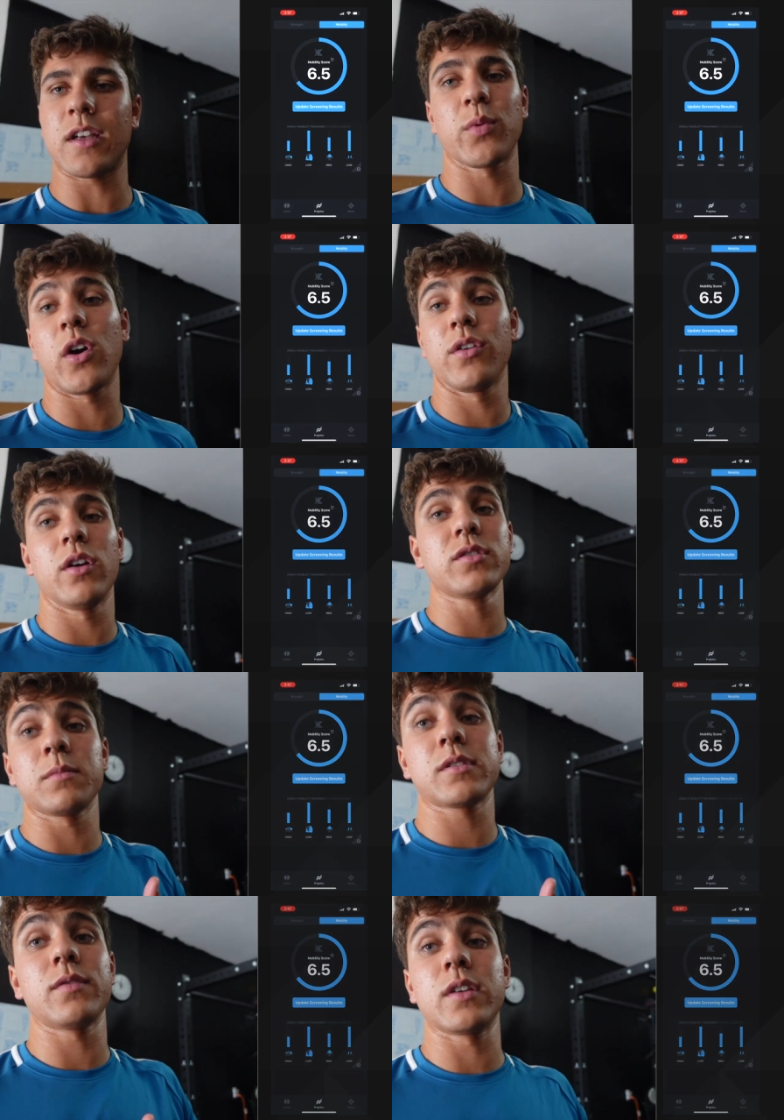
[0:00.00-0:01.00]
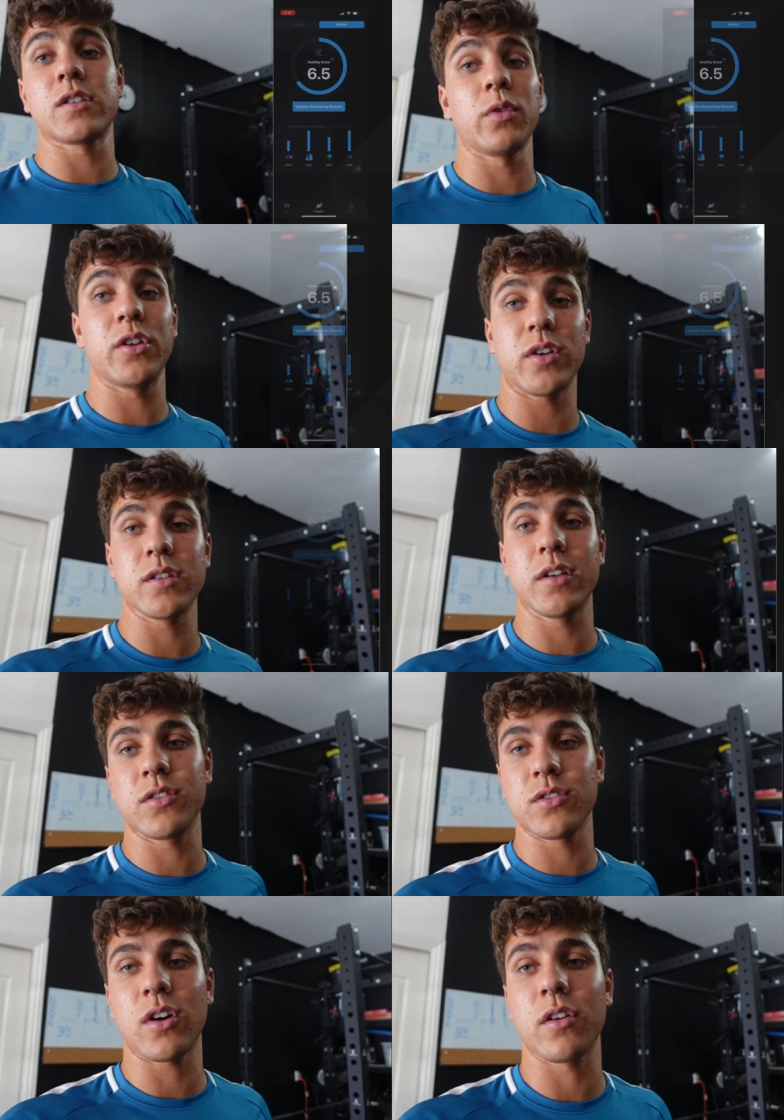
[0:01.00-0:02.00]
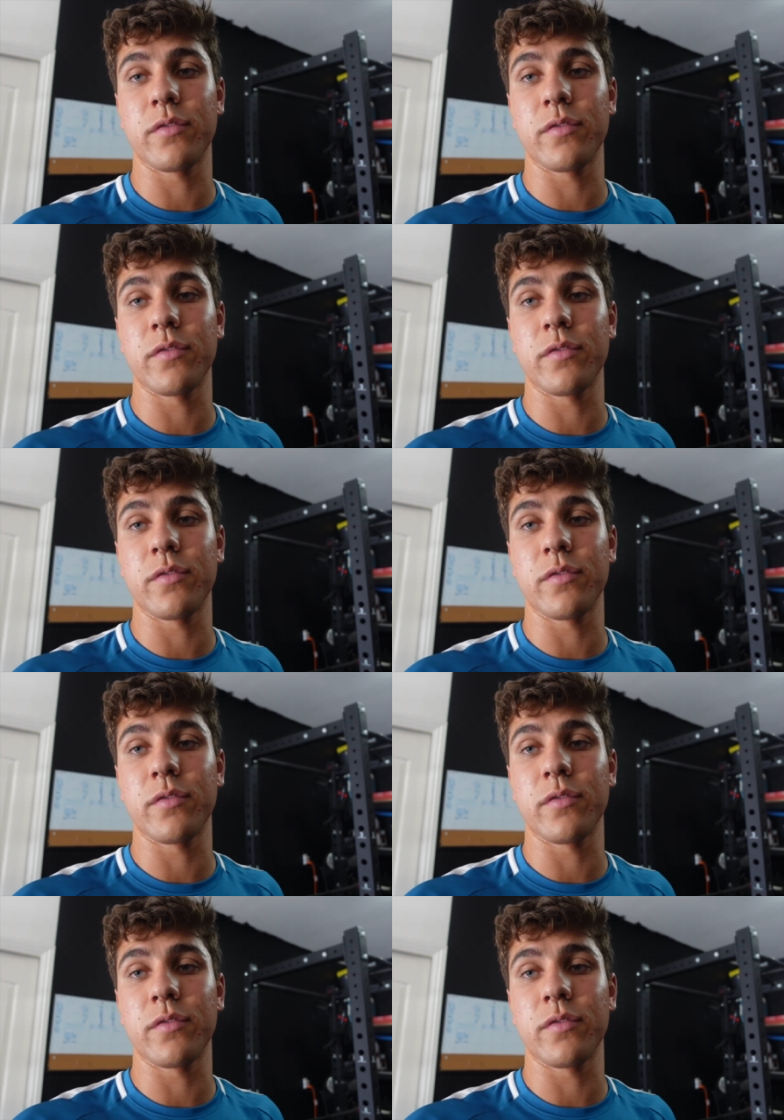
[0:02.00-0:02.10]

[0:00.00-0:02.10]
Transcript: as we all know, some stuff doesn't really translate to the soccer